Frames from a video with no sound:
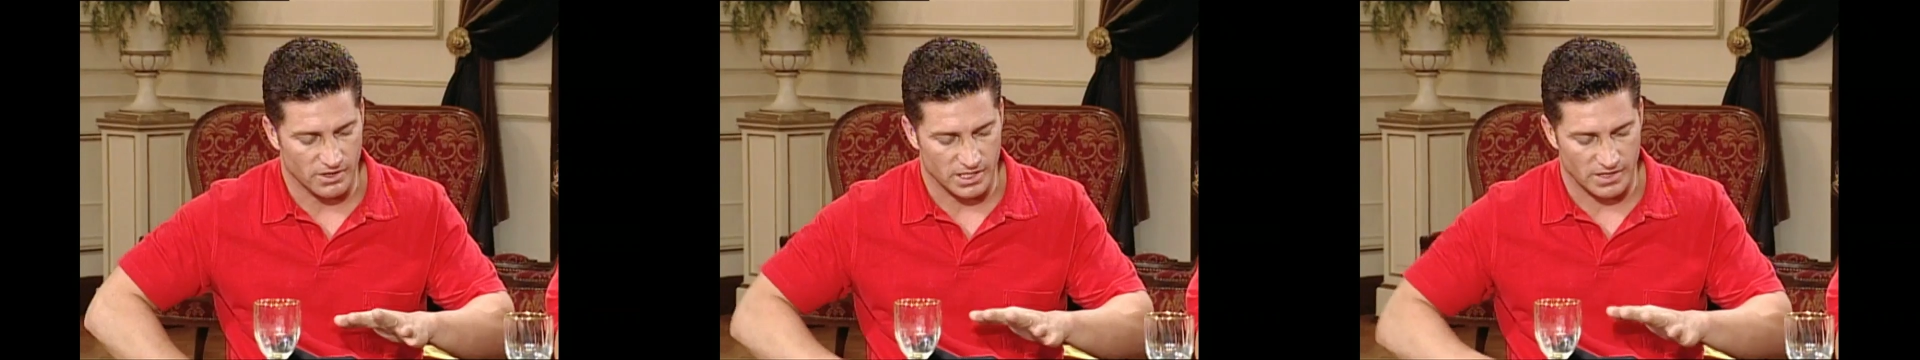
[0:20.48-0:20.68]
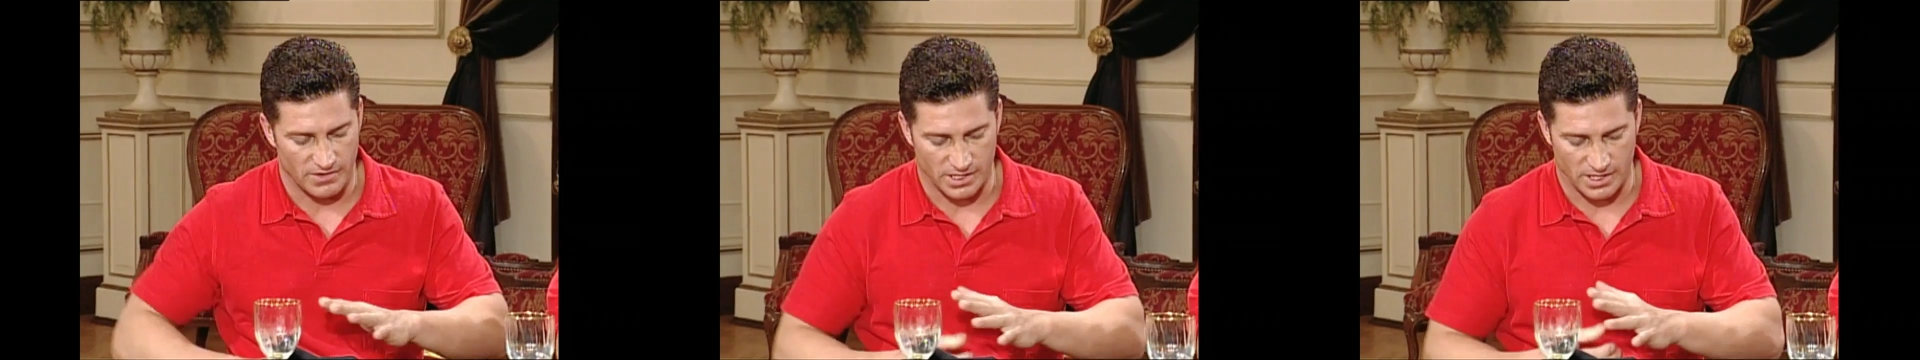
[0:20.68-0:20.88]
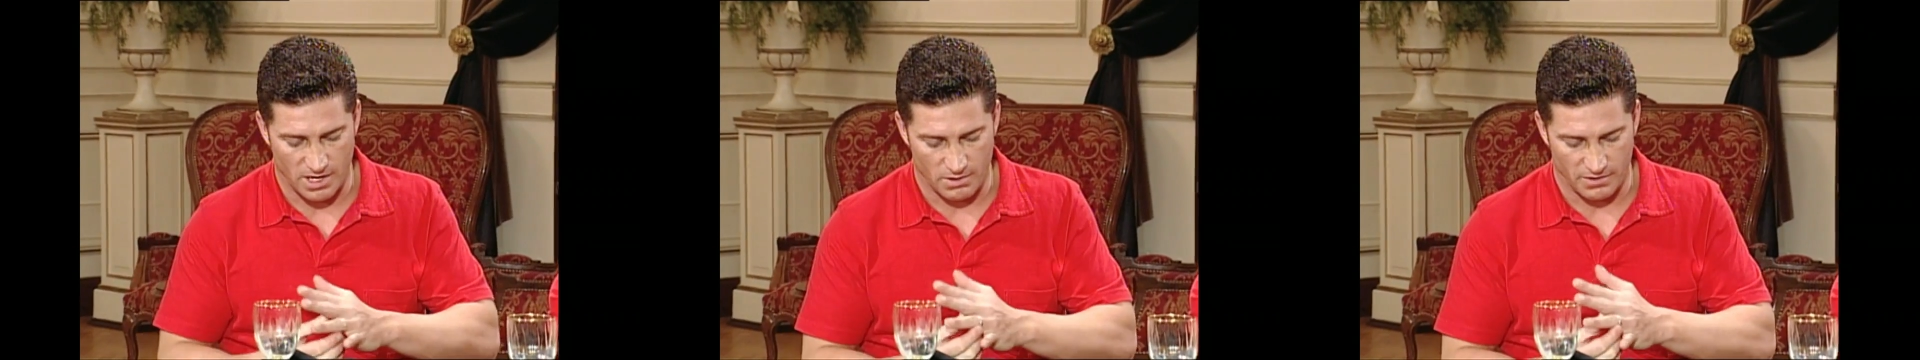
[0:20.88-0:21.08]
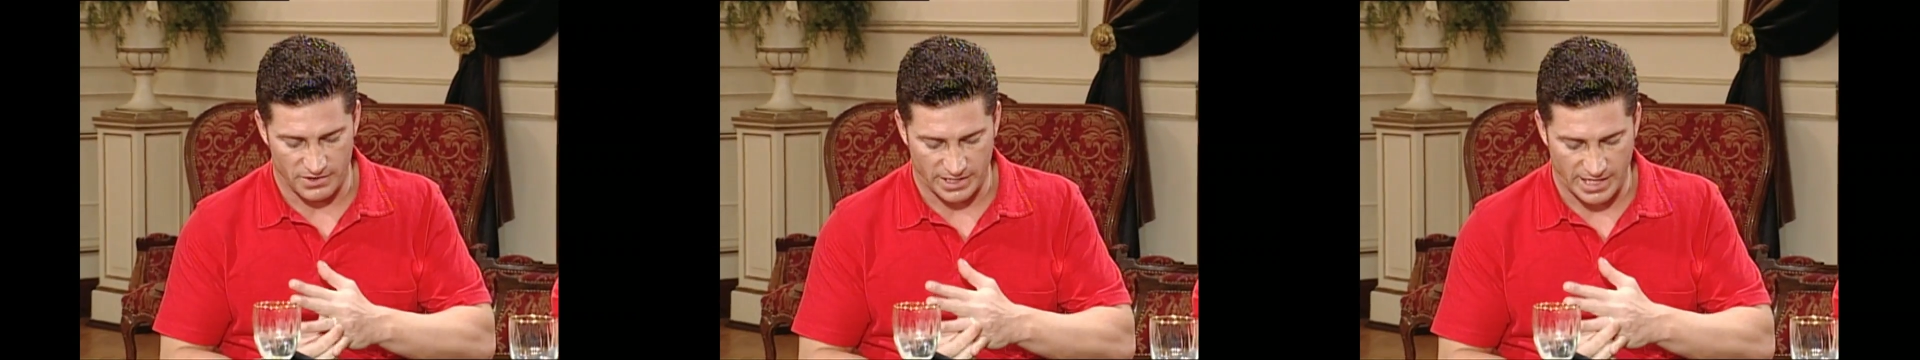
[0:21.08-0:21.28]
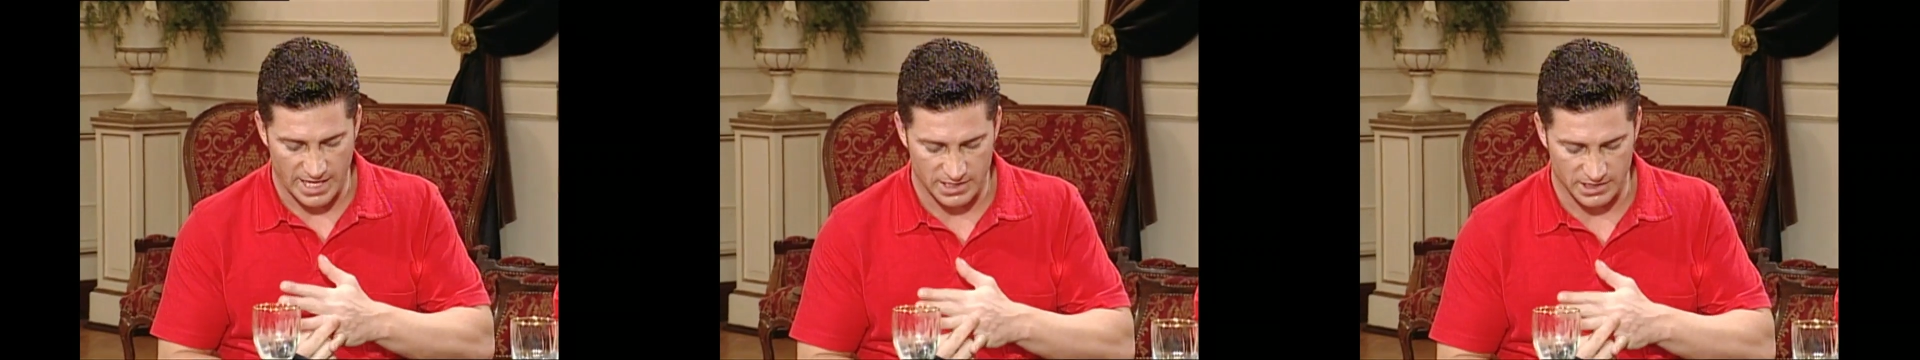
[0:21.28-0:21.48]
got to give it a go.
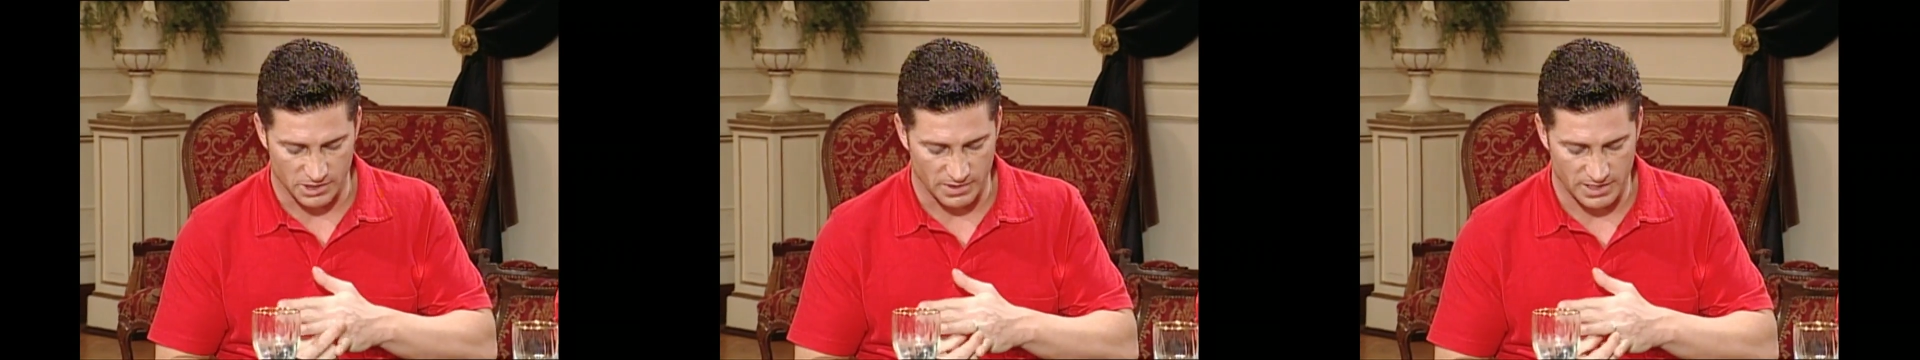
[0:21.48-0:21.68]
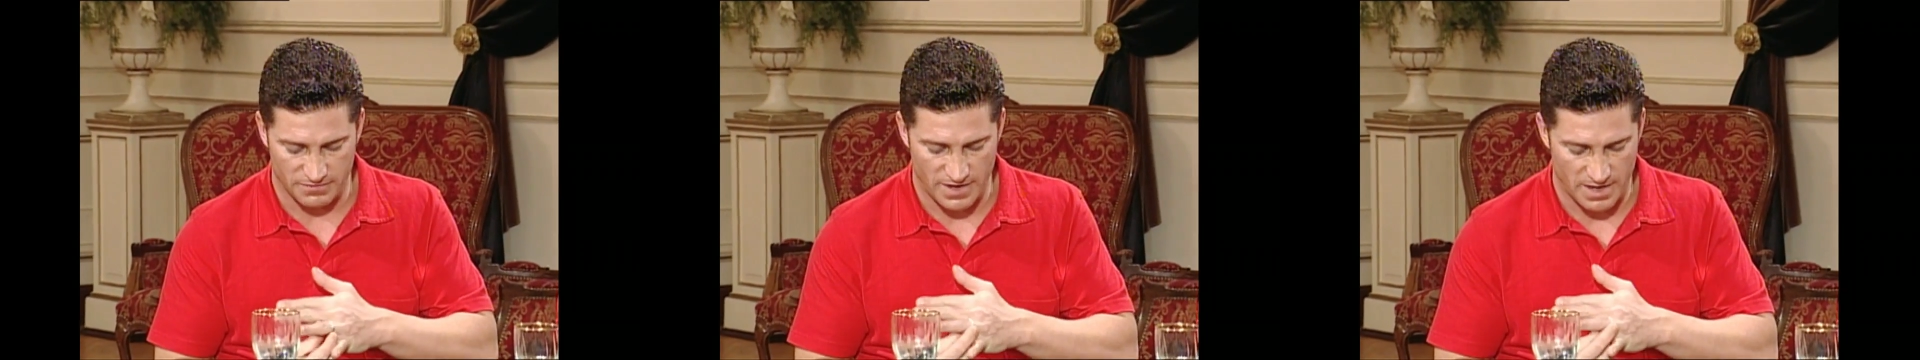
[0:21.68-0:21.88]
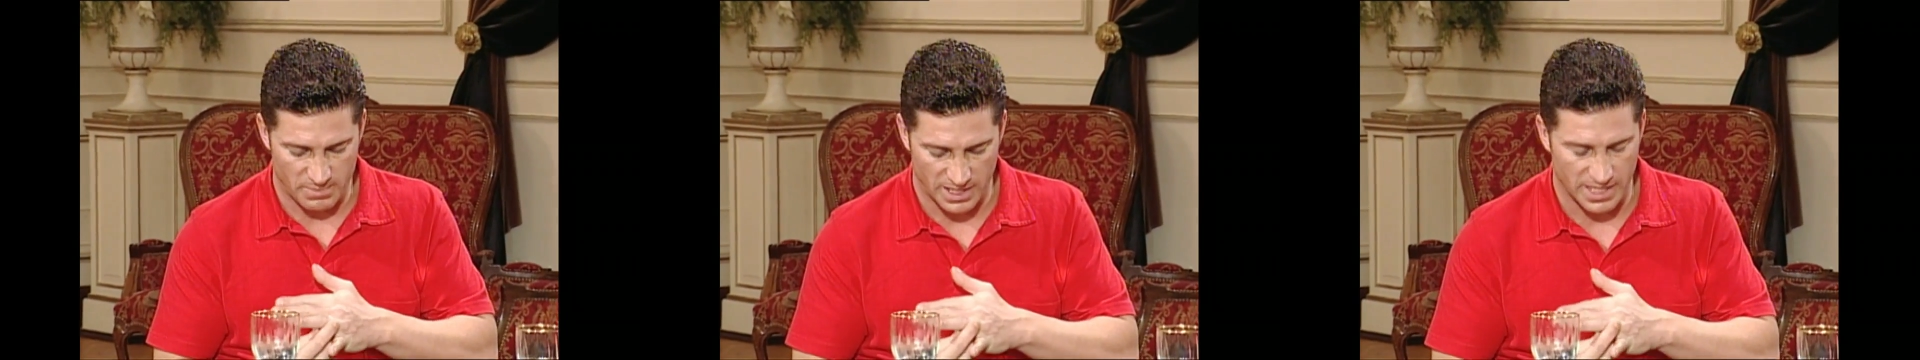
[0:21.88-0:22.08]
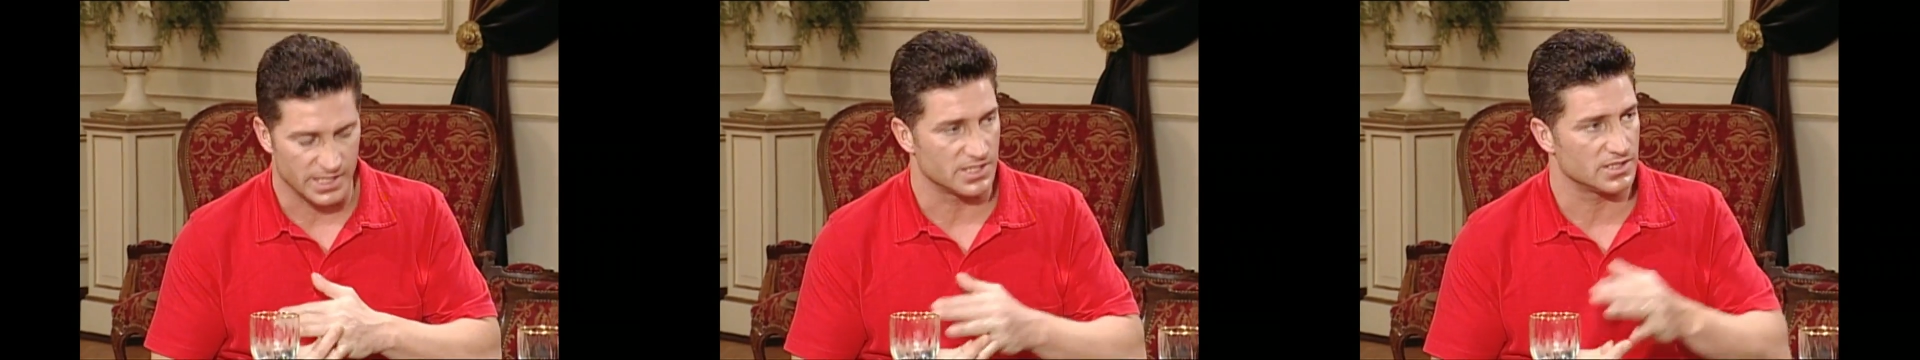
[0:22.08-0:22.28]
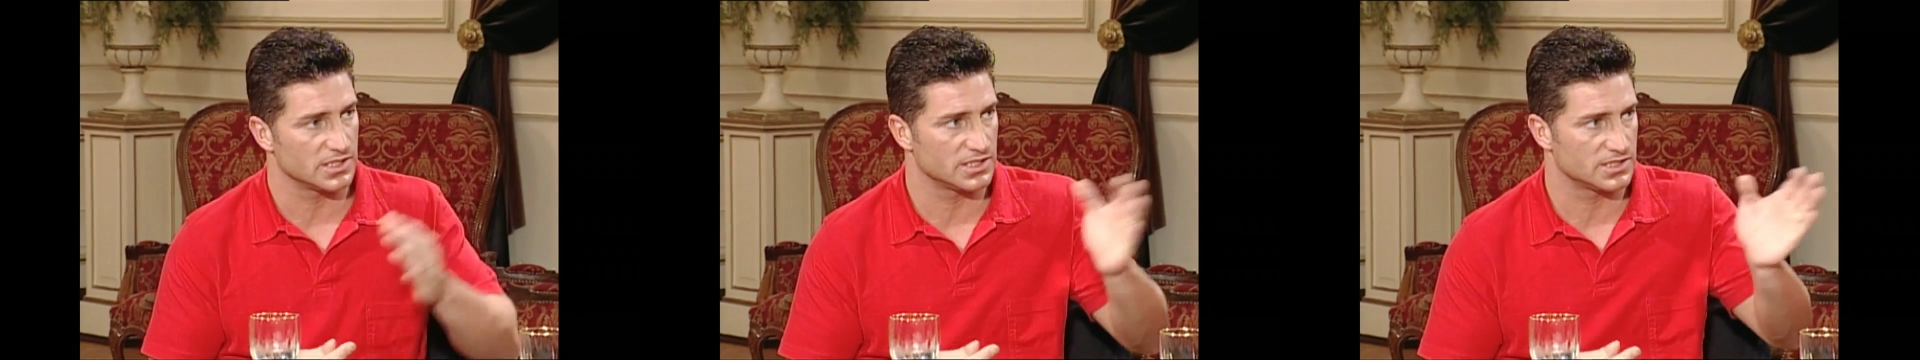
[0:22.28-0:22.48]
If you can't do it, fair
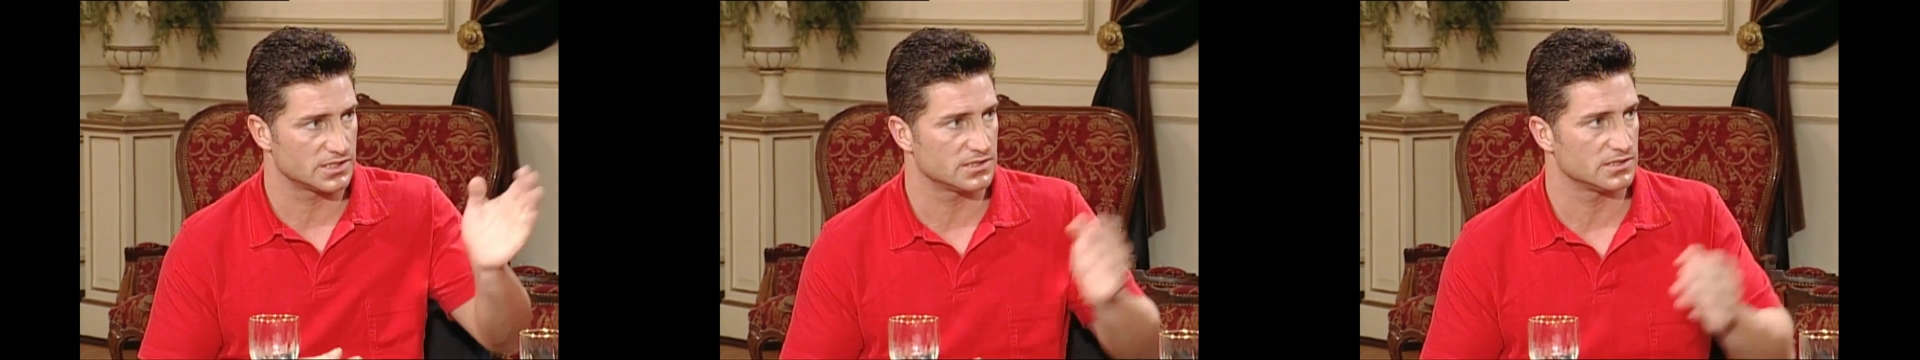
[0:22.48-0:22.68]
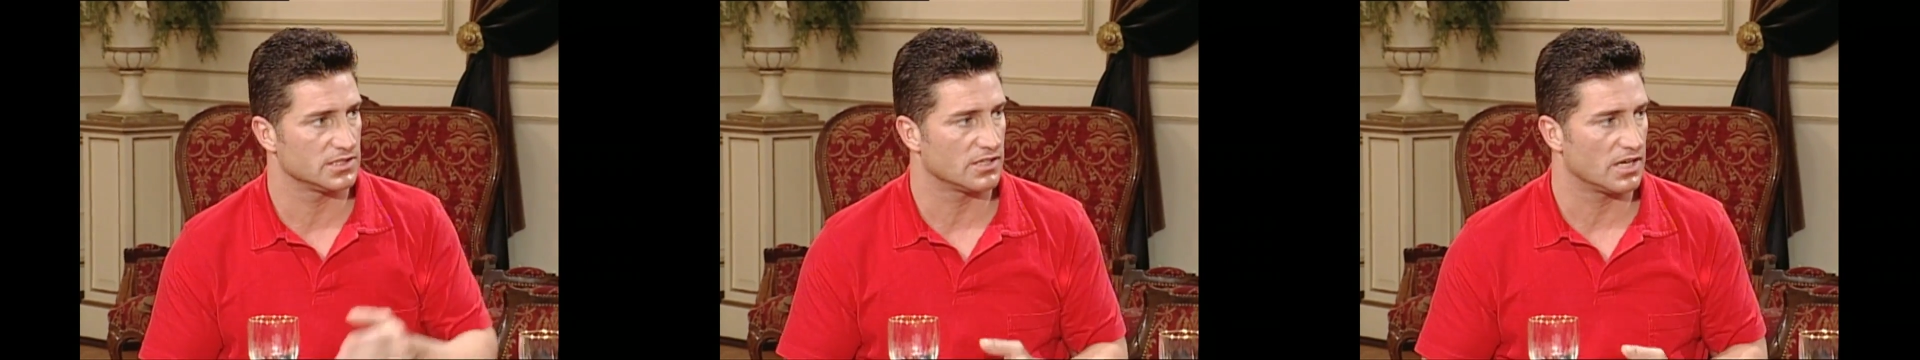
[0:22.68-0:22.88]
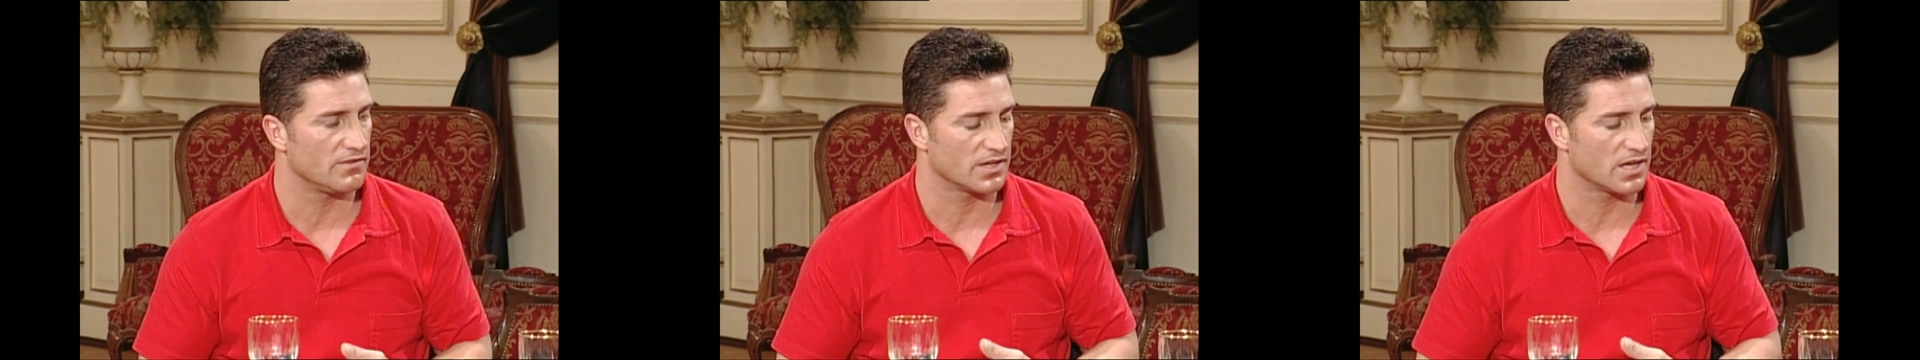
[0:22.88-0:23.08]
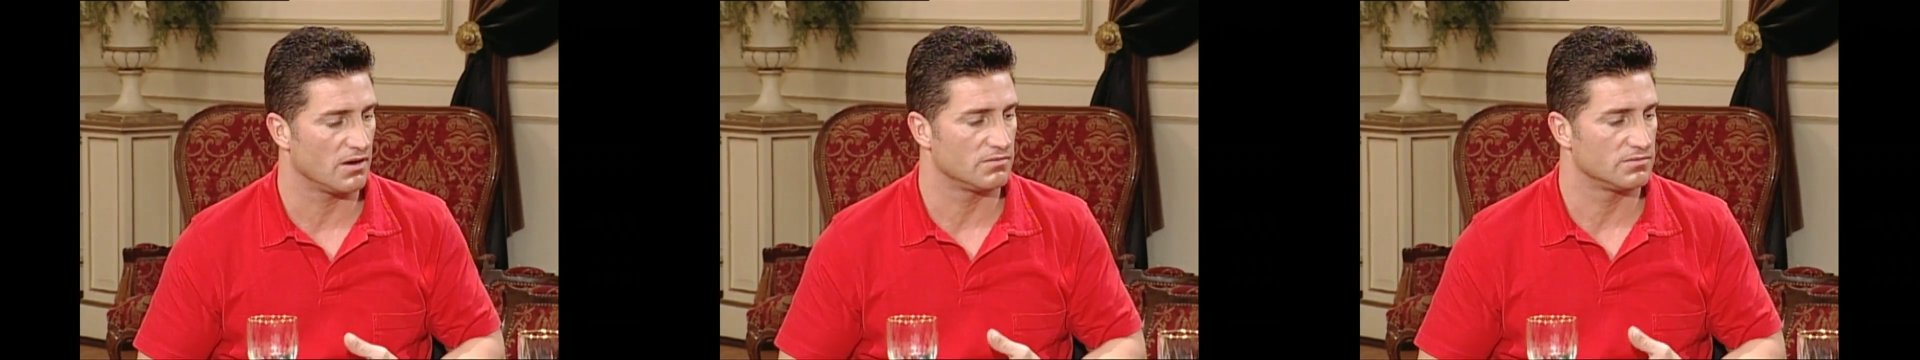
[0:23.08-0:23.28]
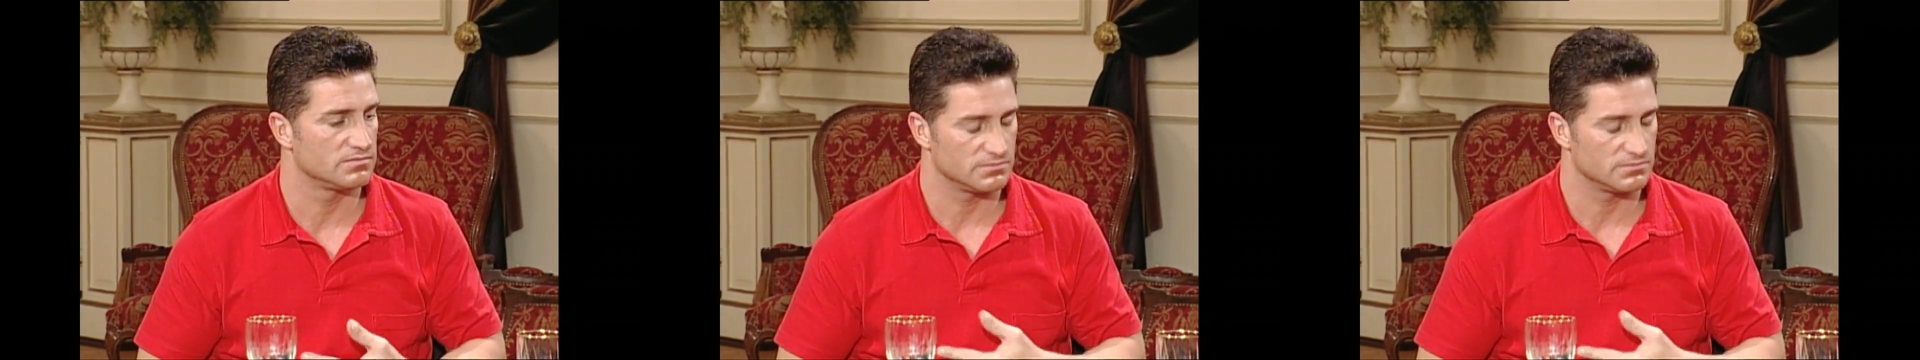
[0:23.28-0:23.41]
play. At least you got to have a go.